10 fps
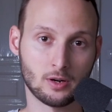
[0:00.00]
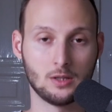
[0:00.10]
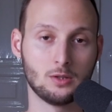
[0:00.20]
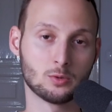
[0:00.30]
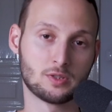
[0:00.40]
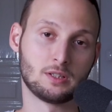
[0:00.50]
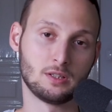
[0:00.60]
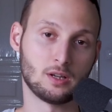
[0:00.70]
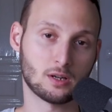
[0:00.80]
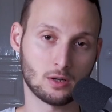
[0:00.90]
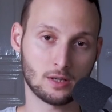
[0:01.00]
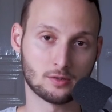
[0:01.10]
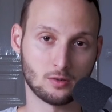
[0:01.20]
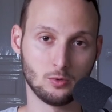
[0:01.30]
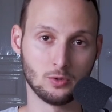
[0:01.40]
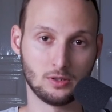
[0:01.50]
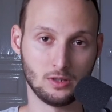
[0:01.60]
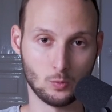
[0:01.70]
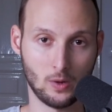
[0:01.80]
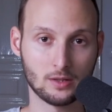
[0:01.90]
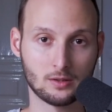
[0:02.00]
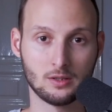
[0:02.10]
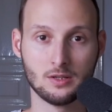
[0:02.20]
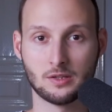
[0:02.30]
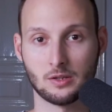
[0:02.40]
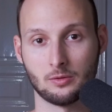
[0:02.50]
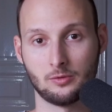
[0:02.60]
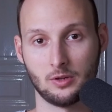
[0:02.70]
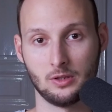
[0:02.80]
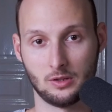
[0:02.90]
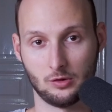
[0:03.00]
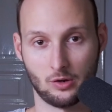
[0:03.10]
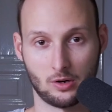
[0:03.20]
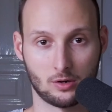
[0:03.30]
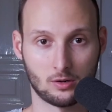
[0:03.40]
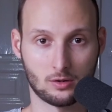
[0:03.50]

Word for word: and use that in our custom Unity event instead of the integer.